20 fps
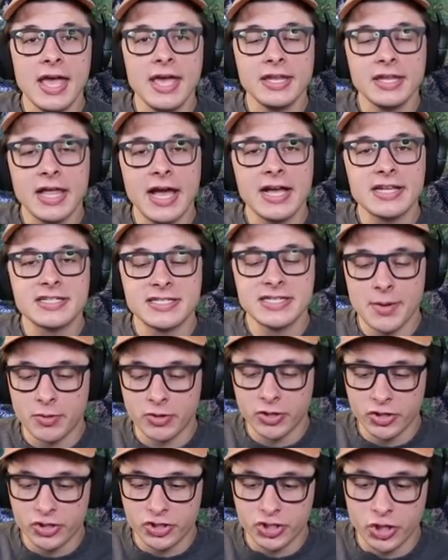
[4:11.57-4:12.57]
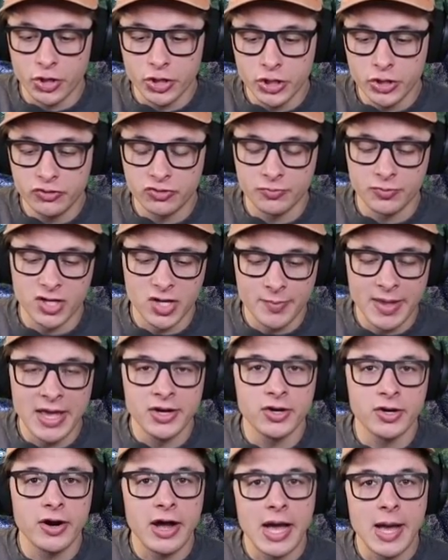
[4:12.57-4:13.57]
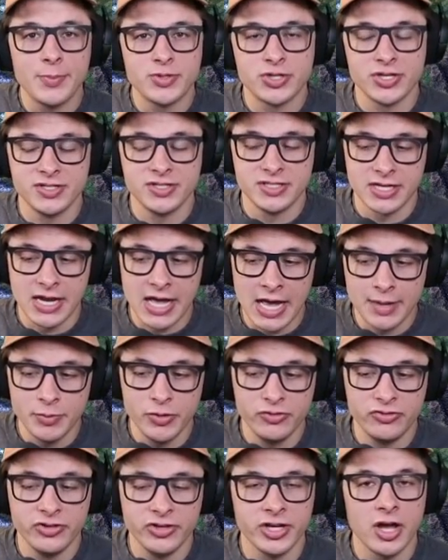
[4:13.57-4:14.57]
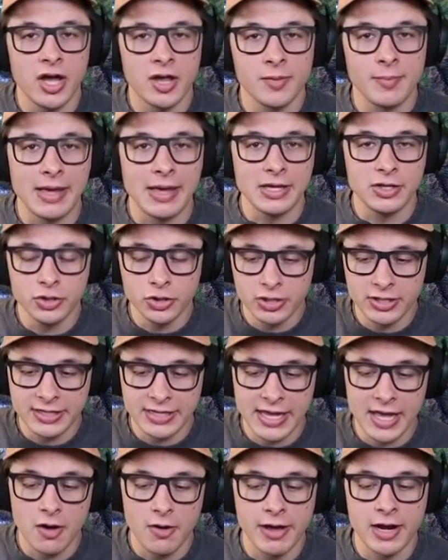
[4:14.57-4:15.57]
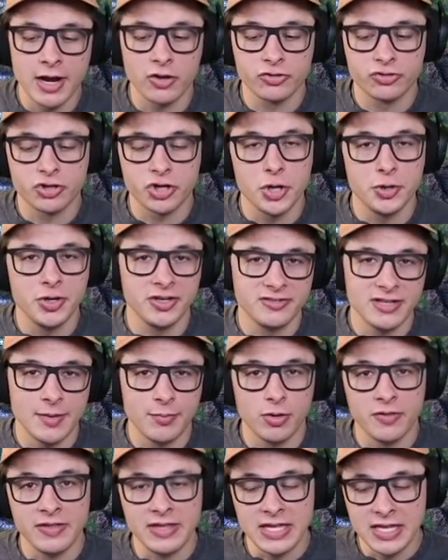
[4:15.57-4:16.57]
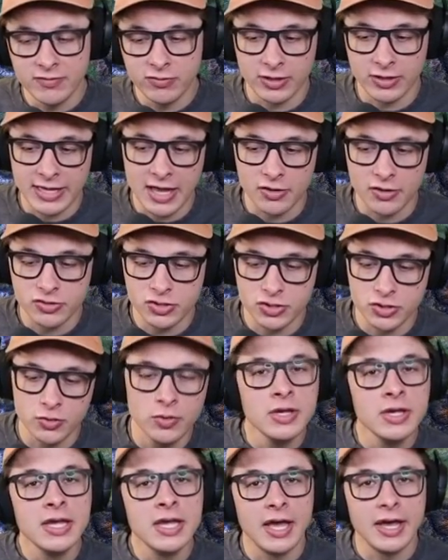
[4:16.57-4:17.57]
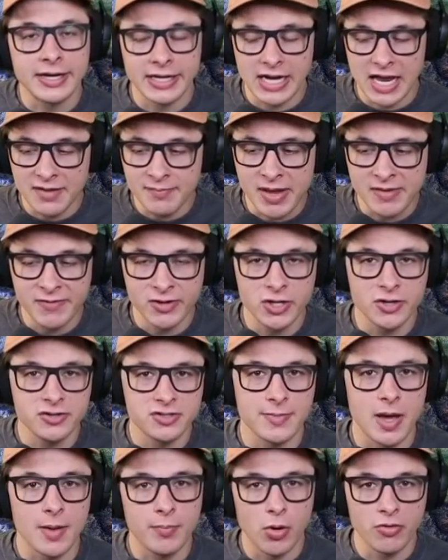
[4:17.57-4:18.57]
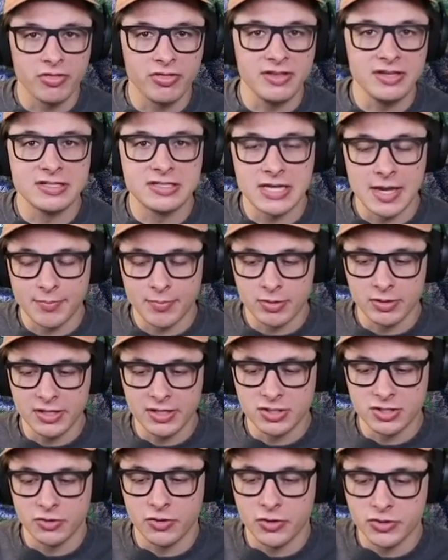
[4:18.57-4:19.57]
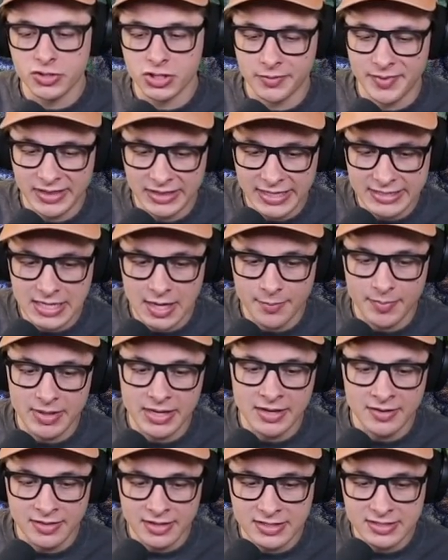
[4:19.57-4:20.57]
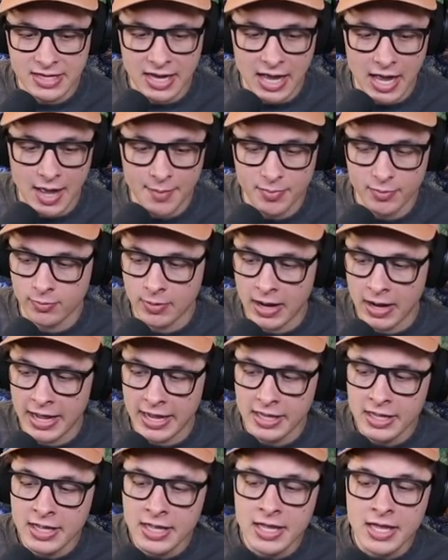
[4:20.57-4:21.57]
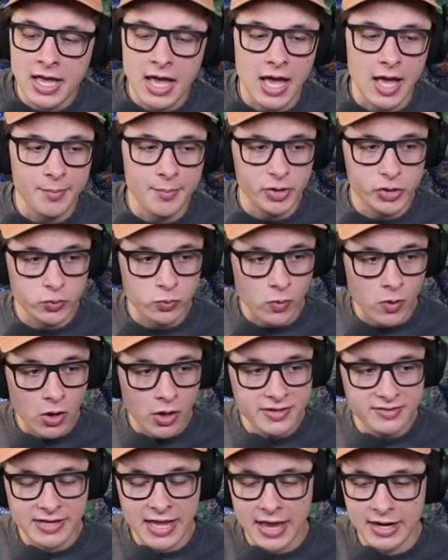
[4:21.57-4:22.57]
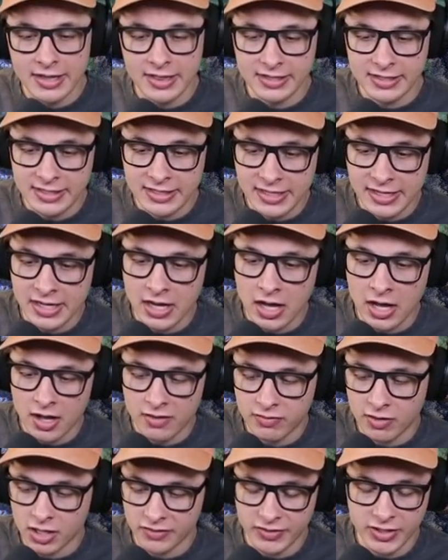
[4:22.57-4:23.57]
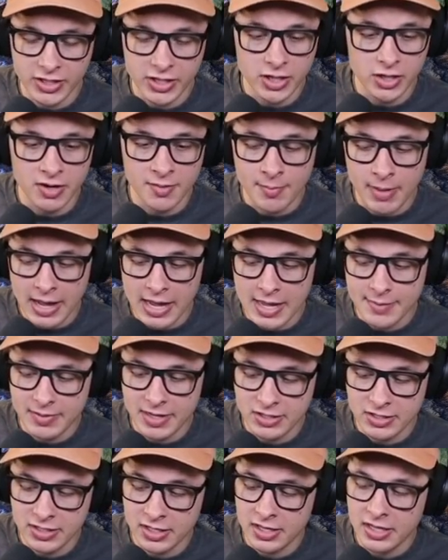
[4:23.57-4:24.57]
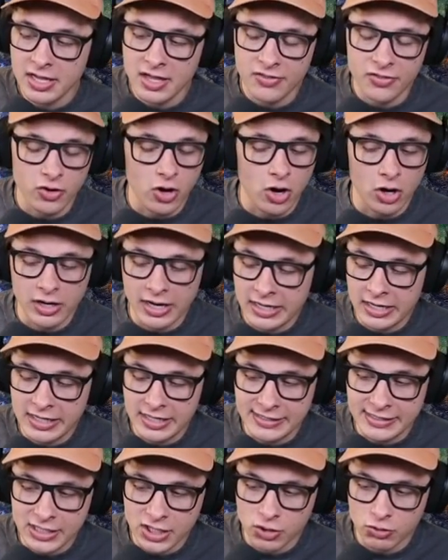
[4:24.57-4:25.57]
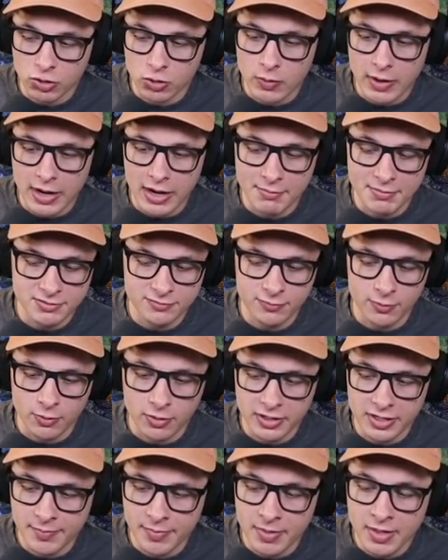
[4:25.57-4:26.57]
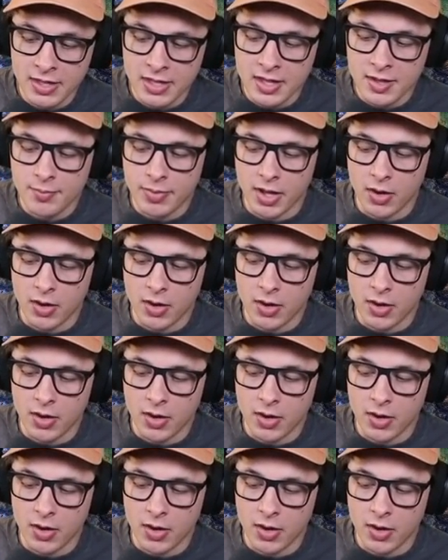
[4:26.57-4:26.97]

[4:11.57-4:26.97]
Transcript: lastly, I wanted to show you some commander options that I'm using on my good account, and I'll show you an example on the evil account too. Again, I've made videos about both of these separately, so those are going to be linked up in the top right. But Dwalin's kind of the king of Heart of a Hero in my opinion. There aren't any gear requirements for him, but